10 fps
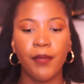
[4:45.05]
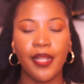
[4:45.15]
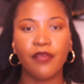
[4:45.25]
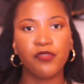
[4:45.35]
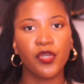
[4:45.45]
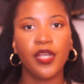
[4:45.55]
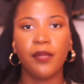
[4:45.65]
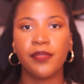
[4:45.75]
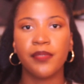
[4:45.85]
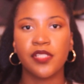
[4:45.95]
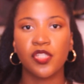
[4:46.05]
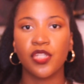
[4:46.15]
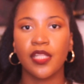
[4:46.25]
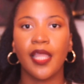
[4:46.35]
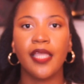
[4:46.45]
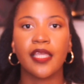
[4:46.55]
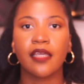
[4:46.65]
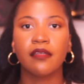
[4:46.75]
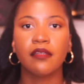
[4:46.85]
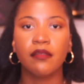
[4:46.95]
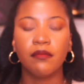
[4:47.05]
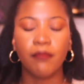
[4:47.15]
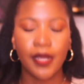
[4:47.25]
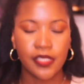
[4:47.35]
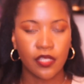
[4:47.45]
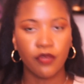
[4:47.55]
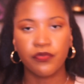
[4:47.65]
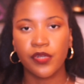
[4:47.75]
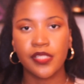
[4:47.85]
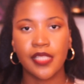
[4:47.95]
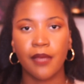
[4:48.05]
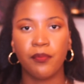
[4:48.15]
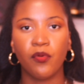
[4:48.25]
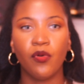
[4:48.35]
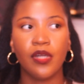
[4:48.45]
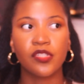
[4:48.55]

But if you're in a position like myself, for example,